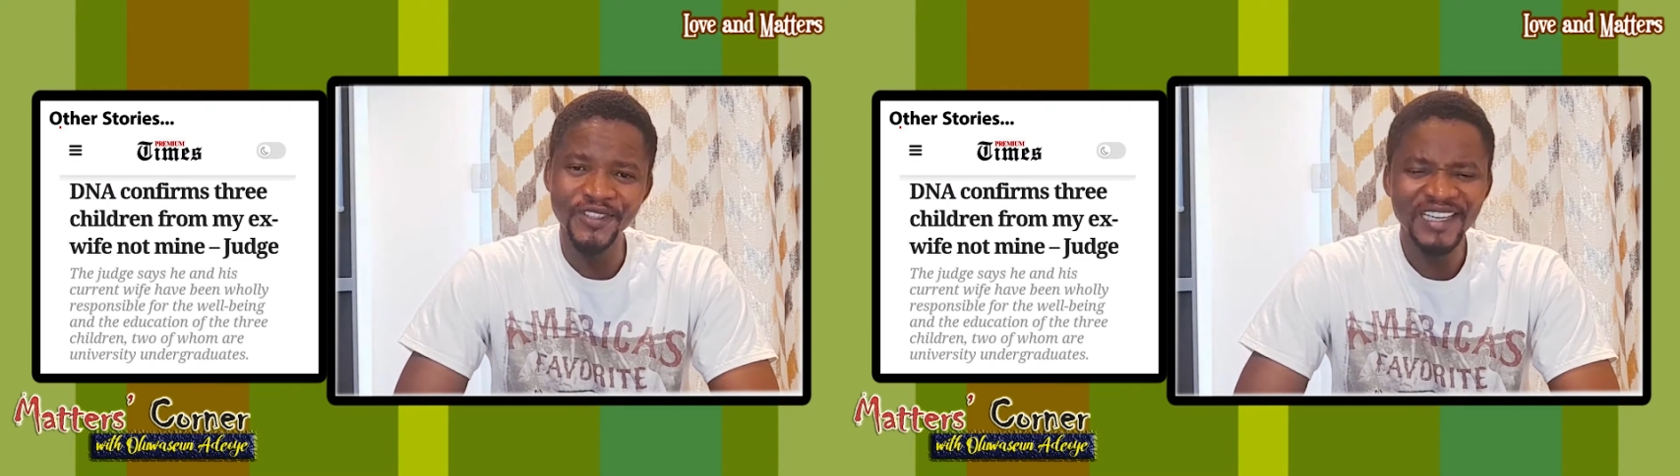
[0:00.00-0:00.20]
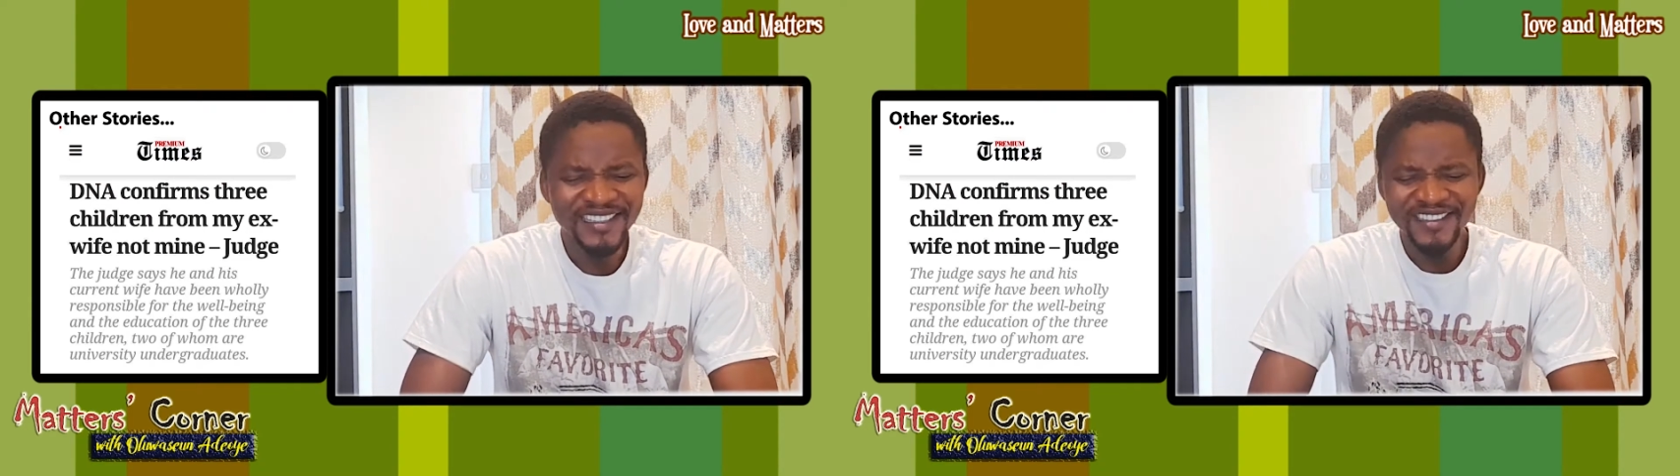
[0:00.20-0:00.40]

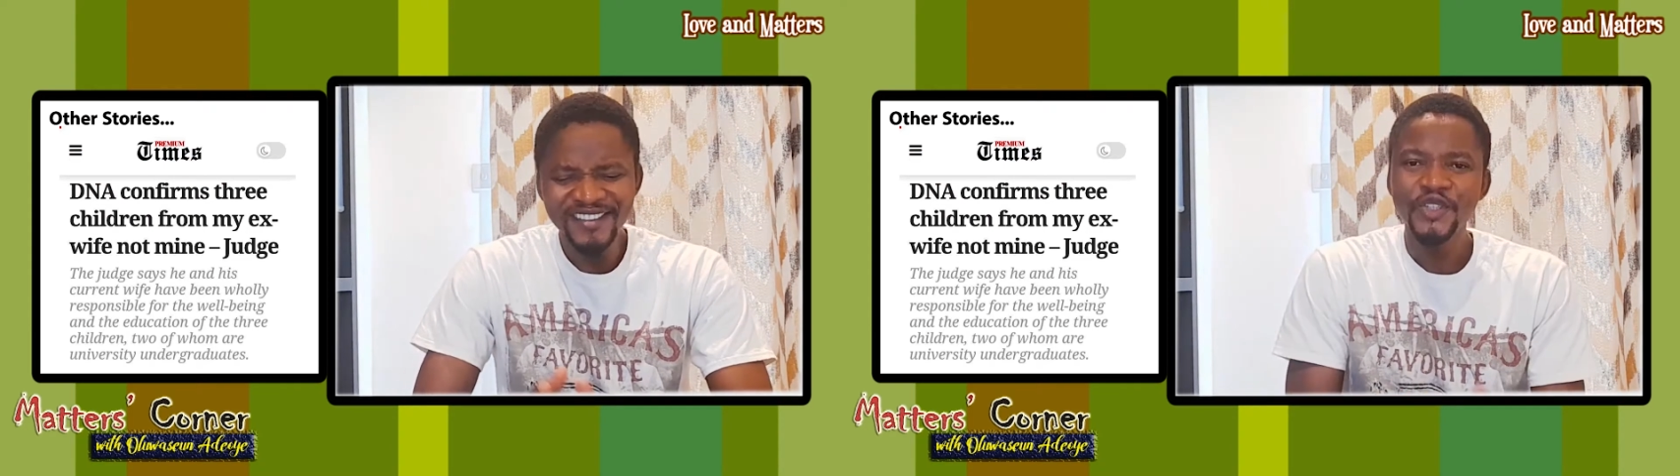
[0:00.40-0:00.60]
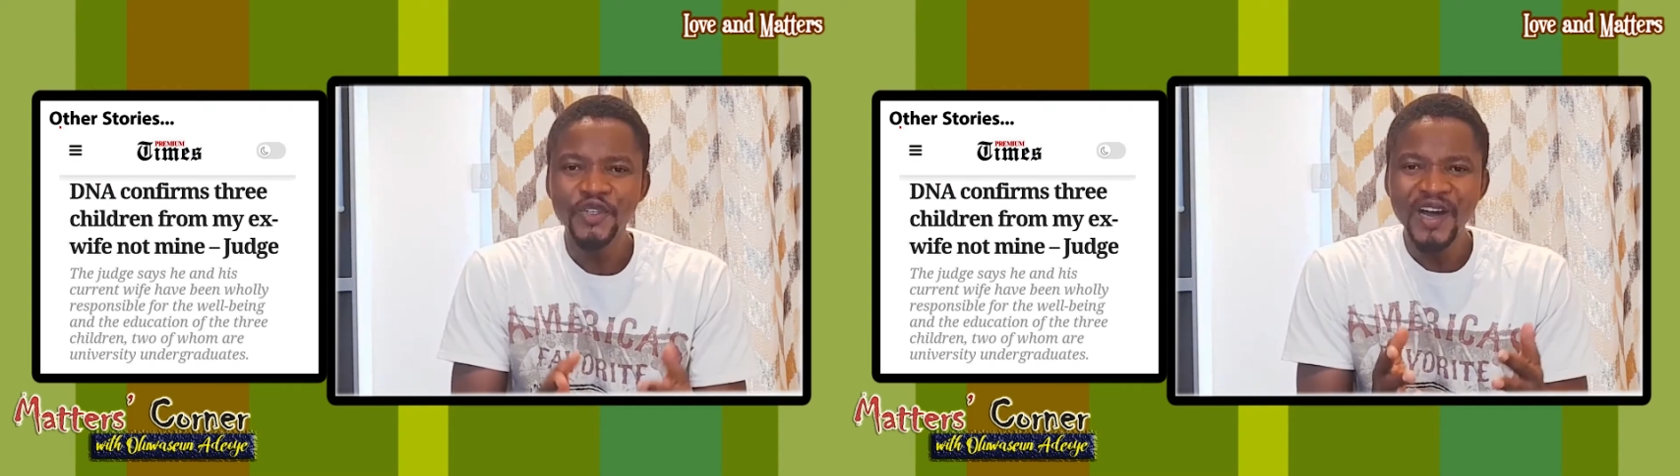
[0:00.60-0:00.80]
That's it.
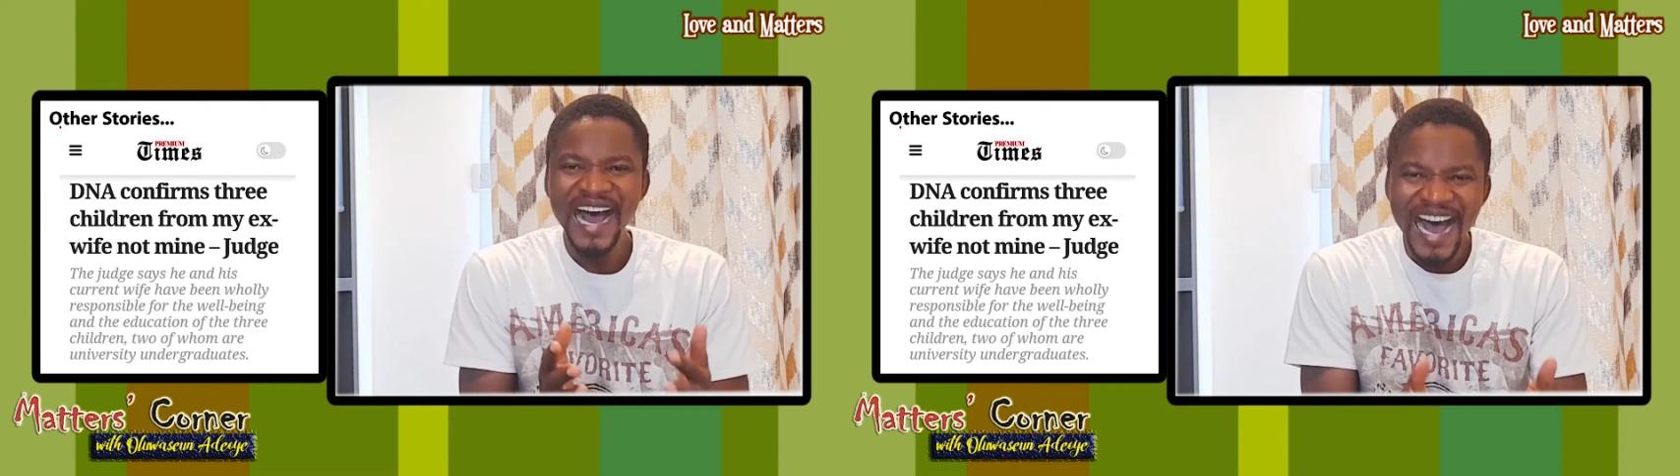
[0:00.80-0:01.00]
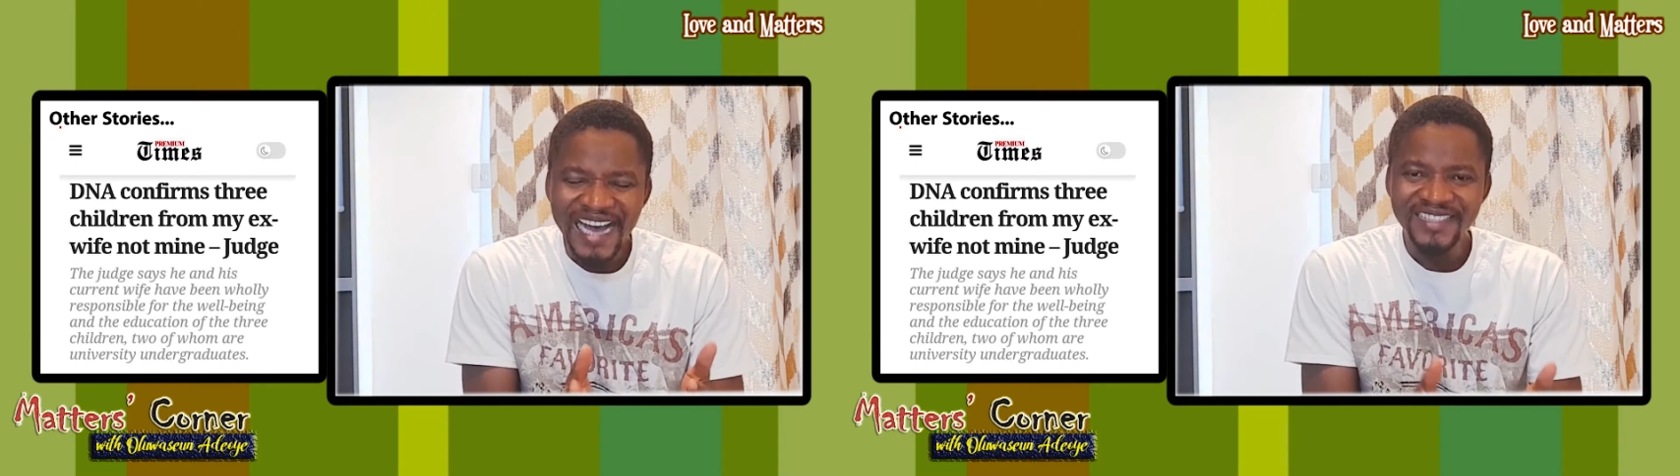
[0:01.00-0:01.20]
You
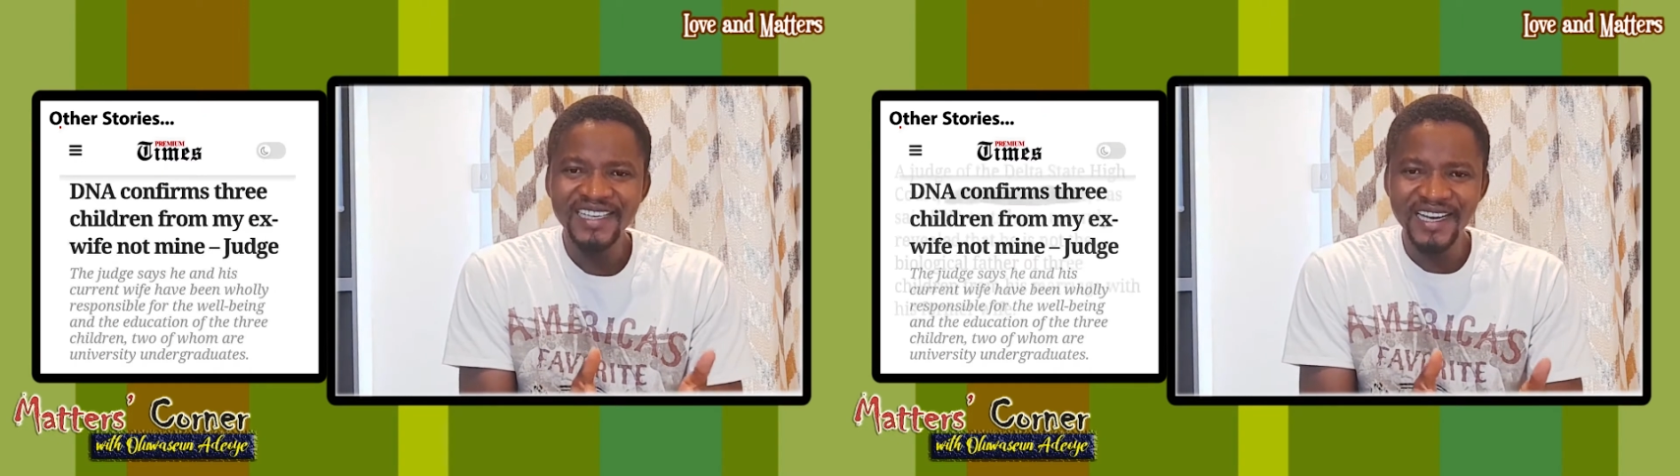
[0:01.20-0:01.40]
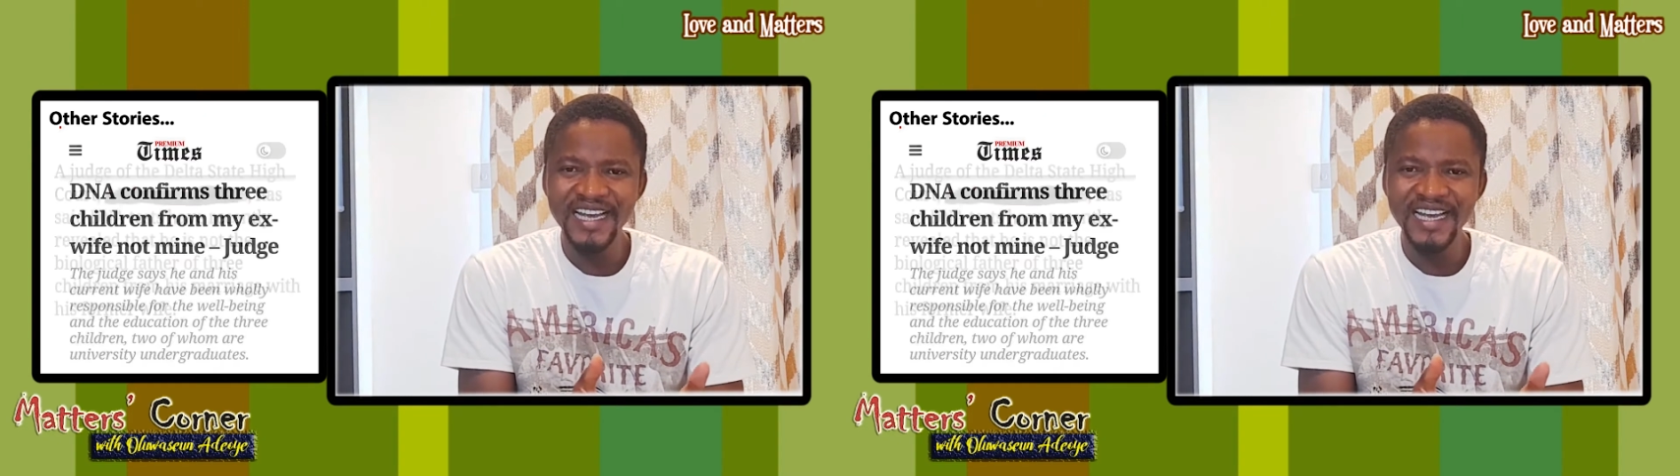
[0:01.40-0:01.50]
don't ask